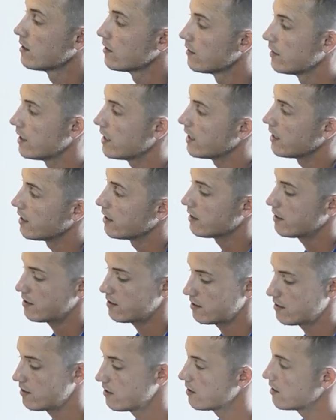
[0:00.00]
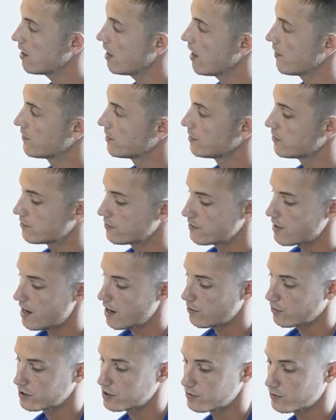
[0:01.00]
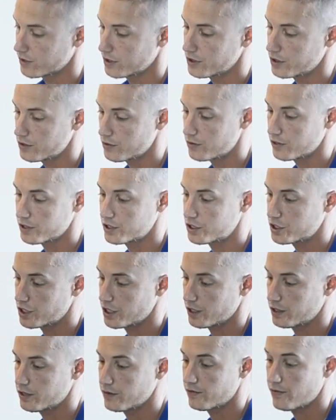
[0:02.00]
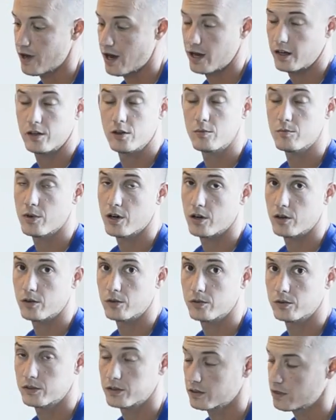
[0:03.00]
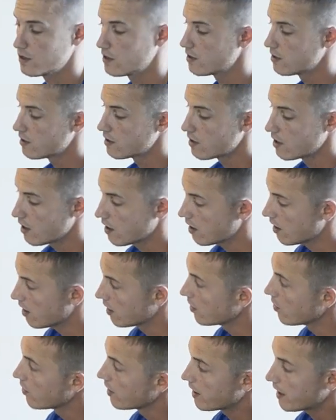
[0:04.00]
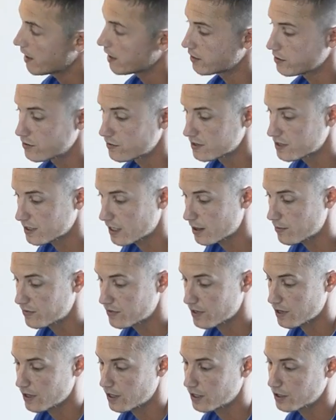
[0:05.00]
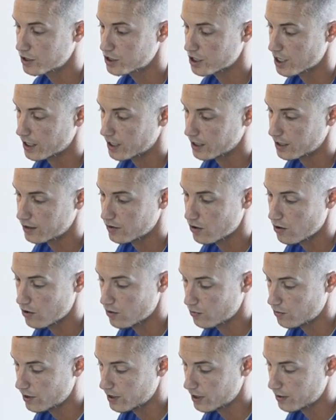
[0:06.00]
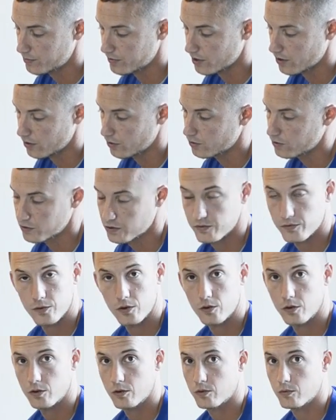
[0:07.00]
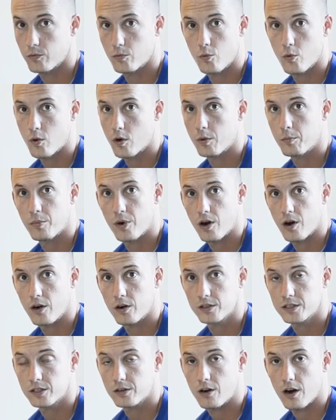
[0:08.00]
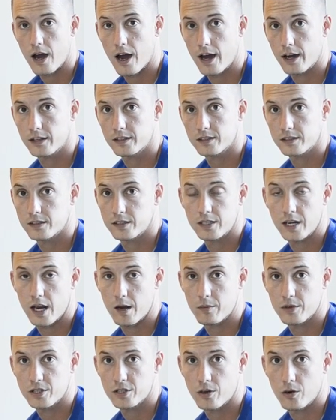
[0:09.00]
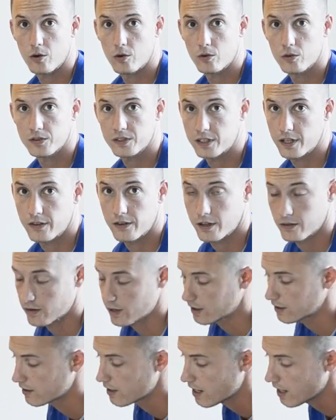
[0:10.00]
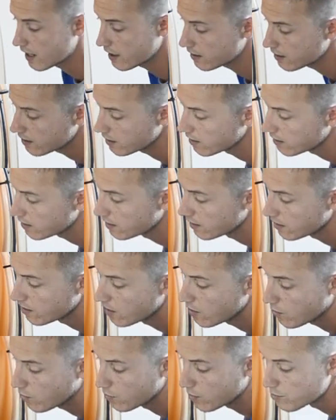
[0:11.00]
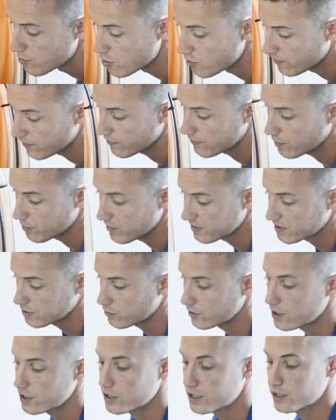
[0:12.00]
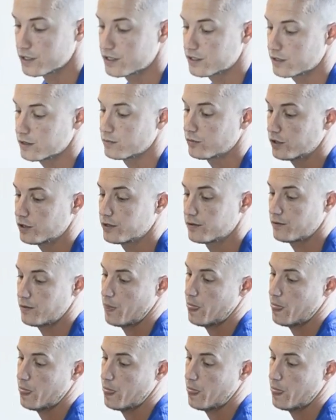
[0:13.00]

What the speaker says: Then, after you do that, what you want to do is check your vacuum hose. Go ahead and do the same thing. Check it all the way up the hose for worn parts, cracks, its damaged holes, anything like that. Remove it from the squeegee assembly.